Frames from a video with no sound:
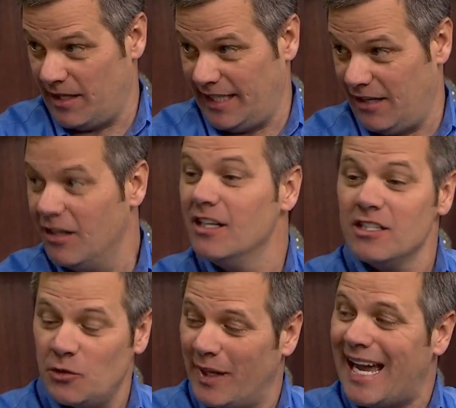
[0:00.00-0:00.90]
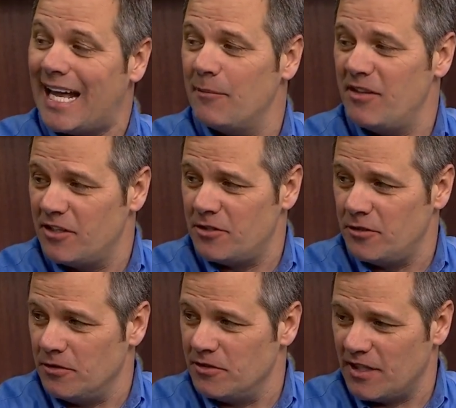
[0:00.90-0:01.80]
right now. So we got them in the
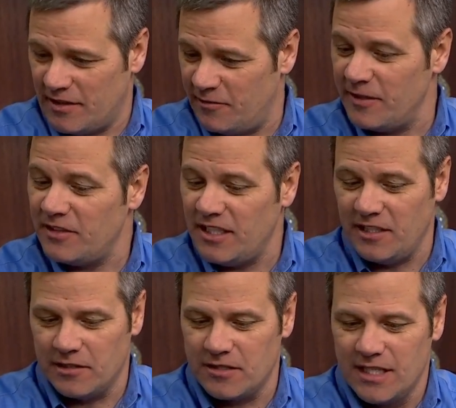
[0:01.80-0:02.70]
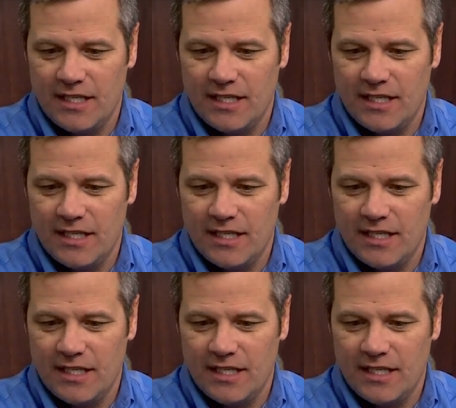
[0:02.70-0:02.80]
twos on the 15 years.